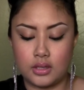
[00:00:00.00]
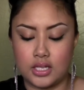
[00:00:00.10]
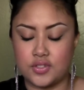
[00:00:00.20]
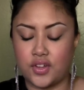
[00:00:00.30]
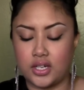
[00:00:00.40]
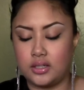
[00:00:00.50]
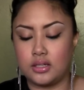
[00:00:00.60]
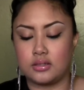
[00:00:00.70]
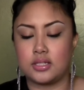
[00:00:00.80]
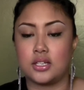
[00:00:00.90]
It's funny,
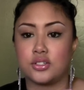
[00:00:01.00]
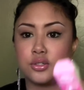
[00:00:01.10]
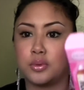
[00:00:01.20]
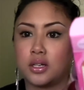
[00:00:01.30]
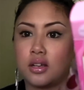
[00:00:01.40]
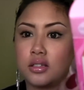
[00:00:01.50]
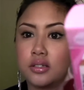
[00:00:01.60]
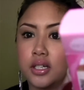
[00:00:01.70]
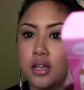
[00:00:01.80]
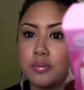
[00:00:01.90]
it tells you what
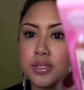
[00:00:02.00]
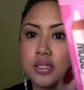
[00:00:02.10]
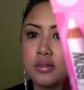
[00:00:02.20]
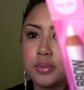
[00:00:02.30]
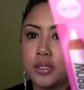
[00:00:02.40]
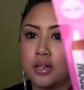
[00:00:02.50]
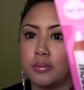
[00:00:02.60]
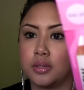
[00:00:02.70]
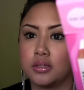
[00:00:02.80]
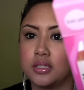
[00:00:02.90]
color it comes in, but
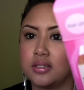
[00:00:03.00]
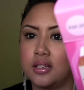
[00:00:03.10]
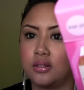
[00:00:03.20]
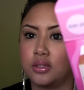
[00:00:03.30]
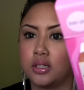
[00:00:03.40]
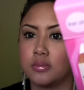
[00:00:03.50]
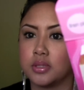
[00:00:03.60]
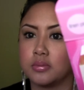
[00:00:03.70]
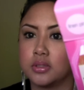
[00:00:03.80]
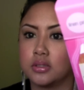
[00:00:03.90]
I'm not, it only comes
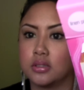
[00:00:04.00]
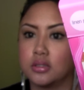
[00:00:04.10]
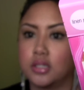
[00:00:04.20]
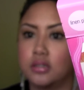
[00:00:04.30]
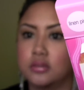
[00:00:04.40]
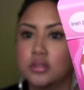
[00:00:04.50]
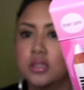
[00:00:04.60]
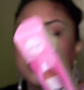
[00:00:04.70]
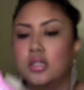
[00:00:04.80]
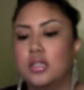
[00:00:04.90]
in one color,
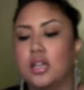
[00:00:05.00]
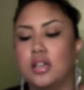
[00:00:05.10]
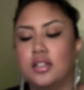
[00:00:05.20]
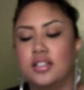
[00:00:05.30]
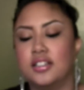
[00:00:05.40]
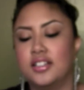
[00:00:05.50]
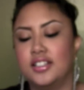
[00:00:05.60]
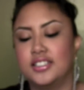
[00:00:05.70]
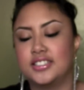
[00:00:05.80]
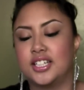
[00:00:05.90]
yo.
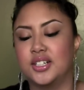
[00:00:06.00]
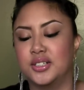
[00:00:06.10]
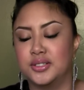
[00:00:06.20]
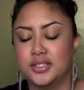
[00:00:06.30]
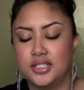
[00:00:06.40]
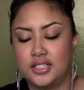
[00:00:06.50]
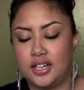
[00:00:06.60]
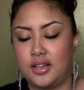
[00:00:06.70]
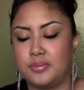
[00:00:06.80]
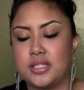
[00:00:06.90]
So,
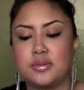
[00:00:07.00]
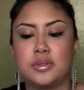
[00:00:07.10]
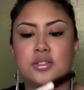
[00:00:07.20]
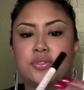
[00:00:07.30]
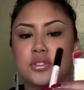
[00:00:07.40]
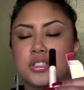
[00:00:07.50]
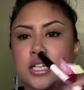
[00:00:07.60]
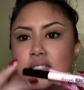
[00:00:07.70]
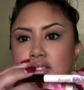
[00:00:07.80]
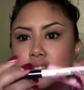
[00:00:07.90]
this is what the full
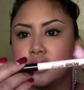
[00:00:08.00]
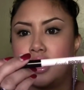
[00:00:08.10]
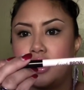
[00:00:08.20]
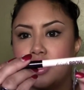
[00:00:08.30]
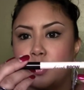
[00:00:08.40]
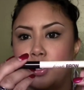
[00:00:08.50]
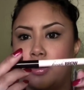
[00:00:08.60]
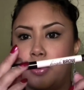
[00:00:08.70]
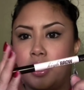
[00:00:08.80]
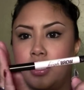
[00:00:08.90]
size looks like. It's
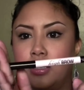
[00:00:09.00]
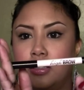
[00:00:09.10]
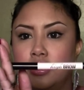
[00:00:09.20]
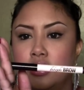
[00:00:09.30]
pretty big.